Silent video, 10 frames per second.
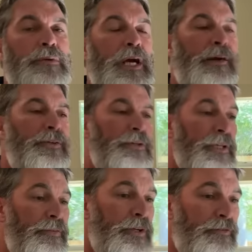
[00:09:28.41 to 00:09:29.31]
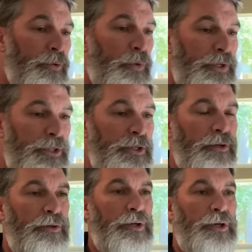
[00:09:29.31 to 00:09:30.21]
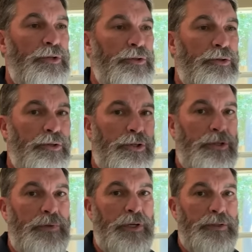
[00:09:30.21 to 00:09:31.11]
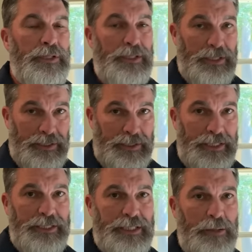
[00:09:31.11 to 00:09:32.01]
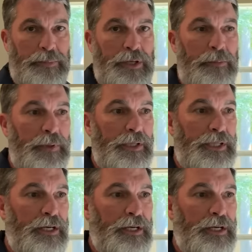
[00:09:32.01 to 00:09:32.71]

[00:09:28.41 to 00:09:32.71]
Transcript: After you live in it for 1 year, you can turn around and lease that property.